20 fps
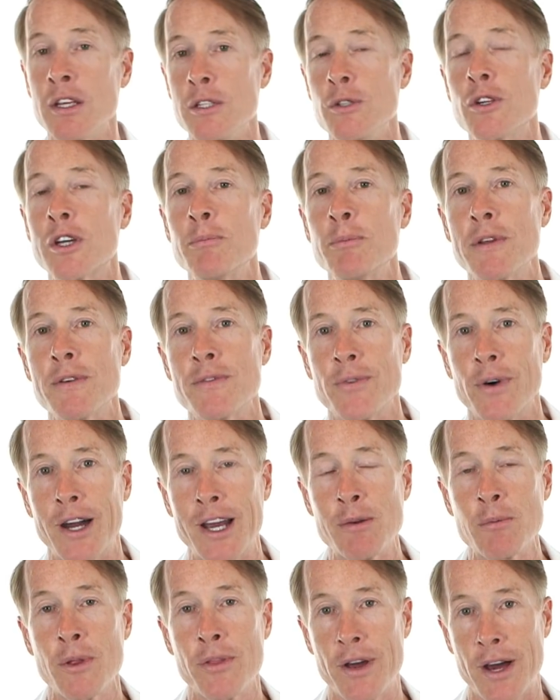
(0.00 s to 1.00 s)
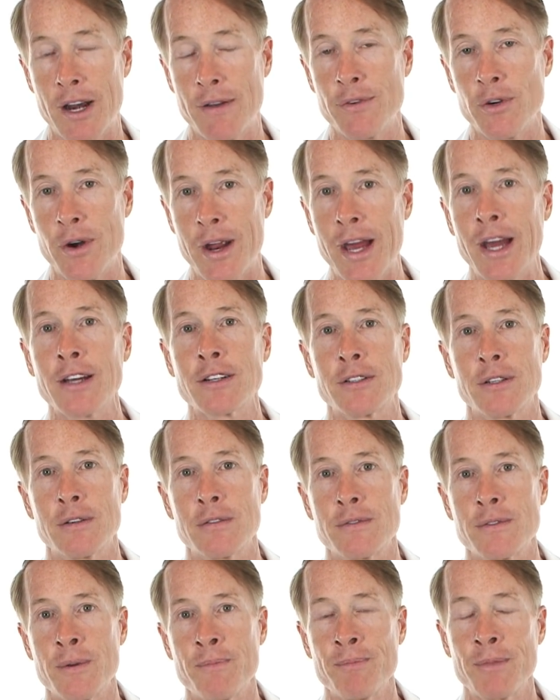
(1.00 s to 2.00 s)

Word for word: You can be fine with that if you're active.